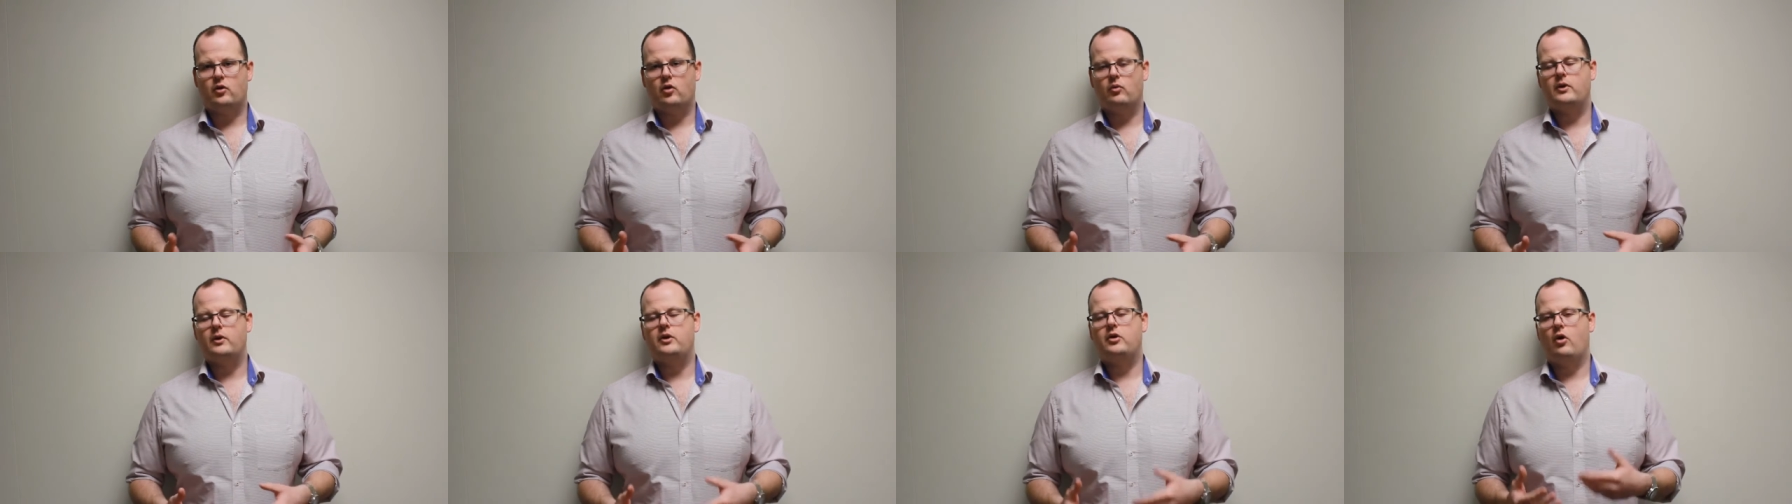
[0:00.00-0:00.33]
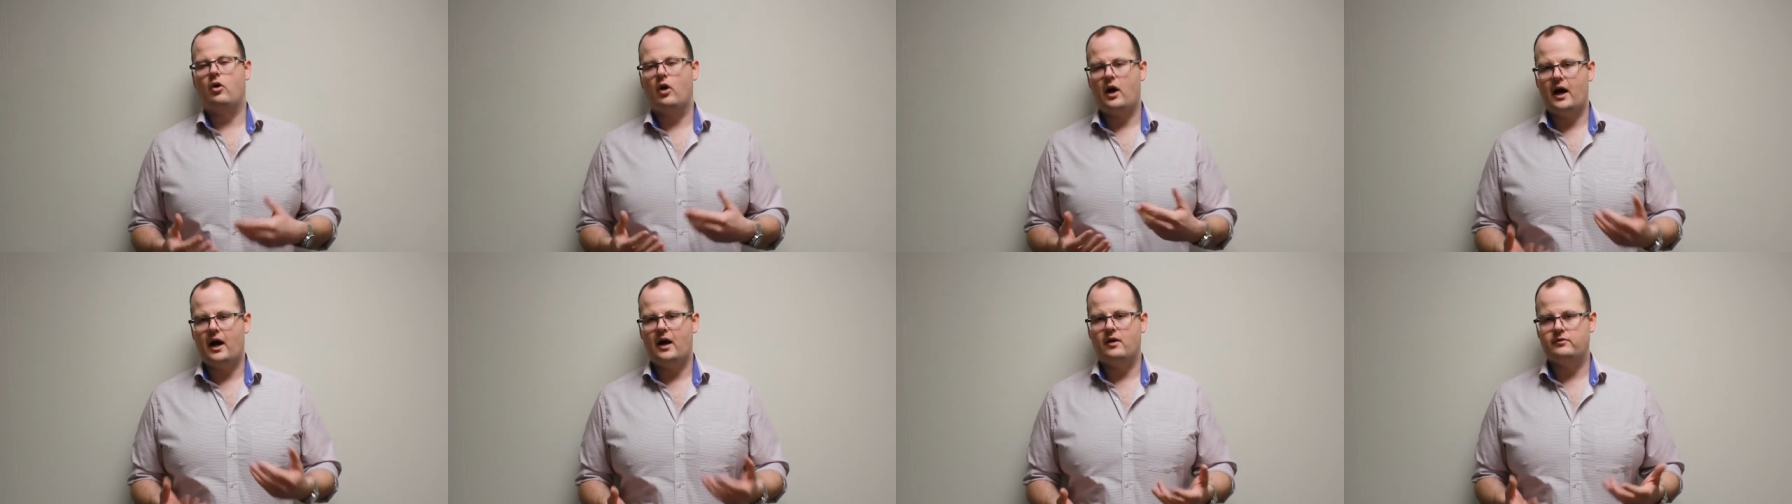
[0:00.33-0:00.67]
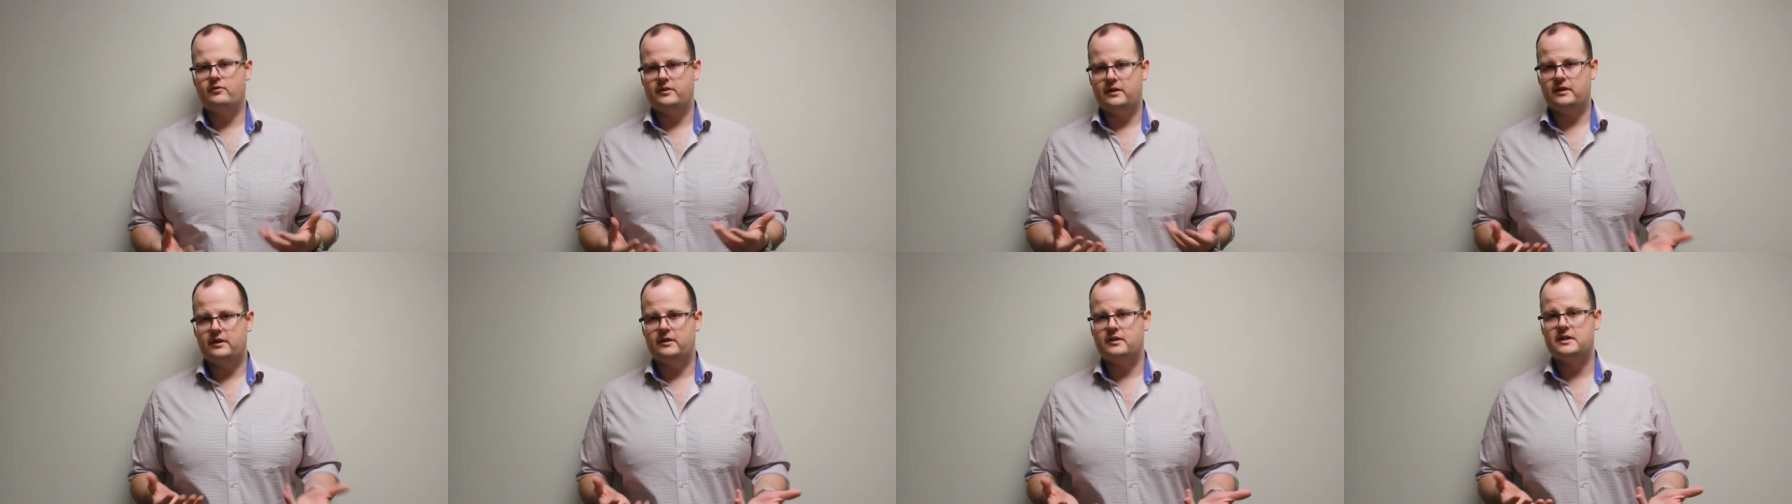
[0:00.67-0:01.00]
or will not
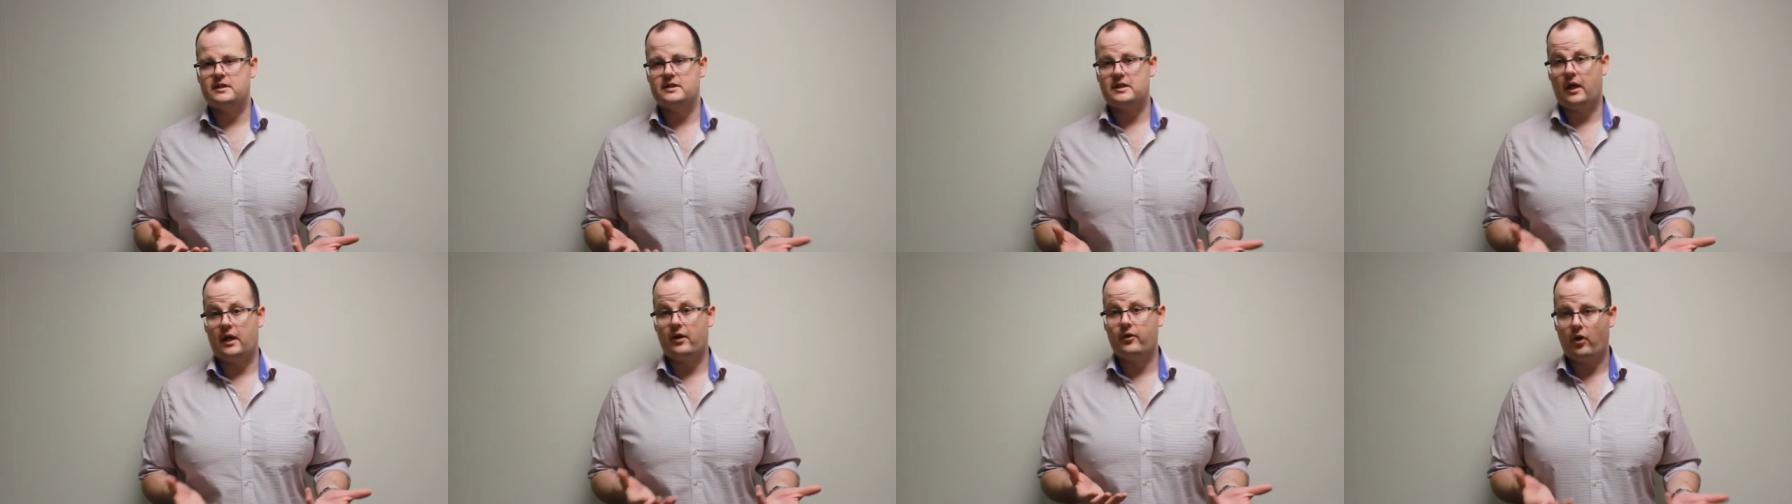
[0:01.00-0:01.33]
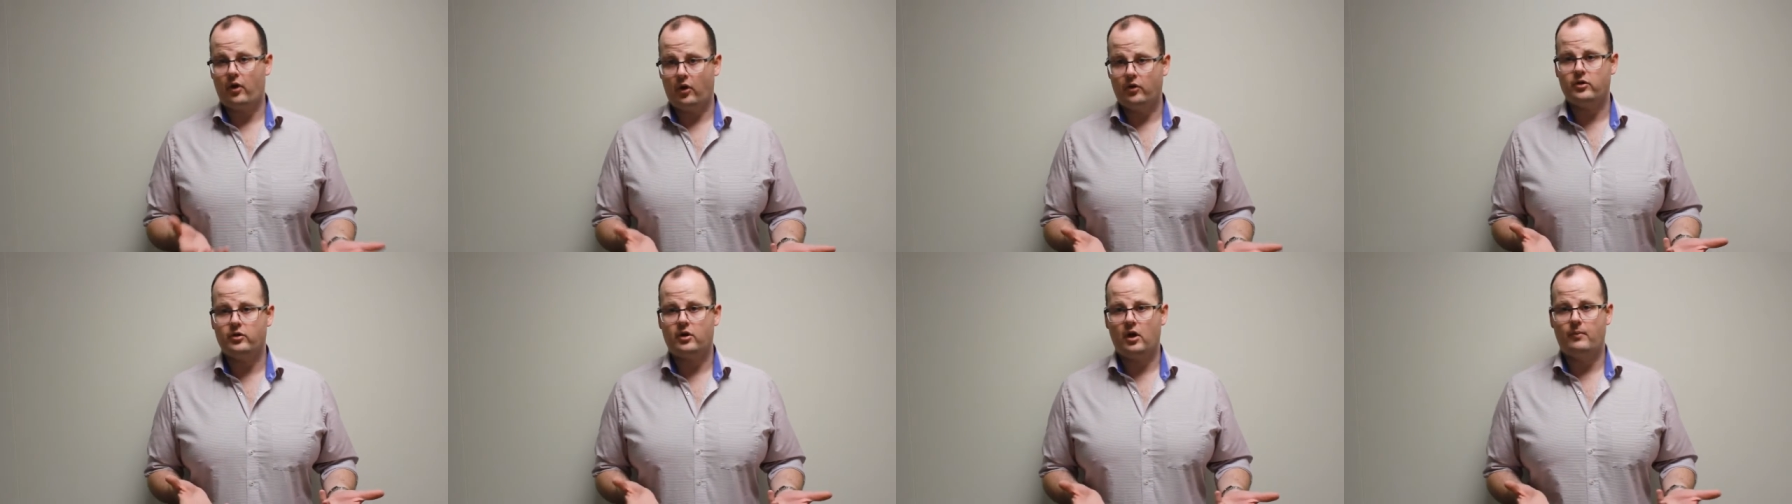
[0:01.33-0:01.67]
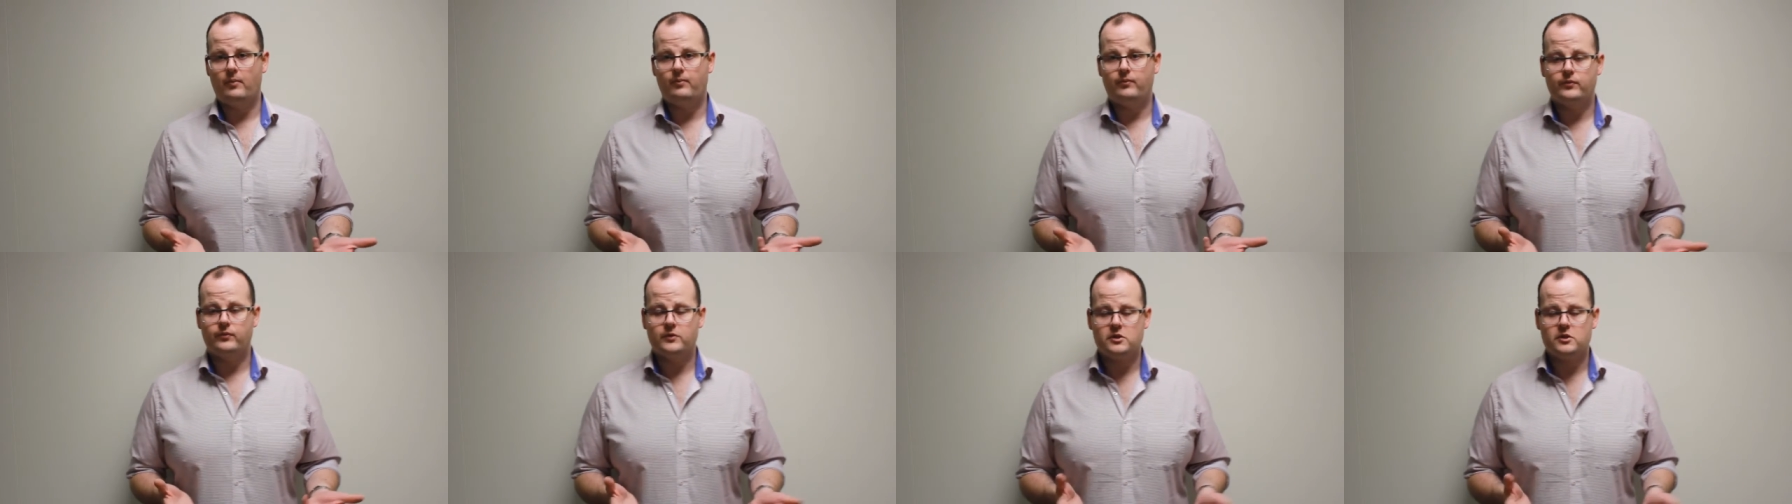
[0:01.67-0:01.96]
have the desired outcome.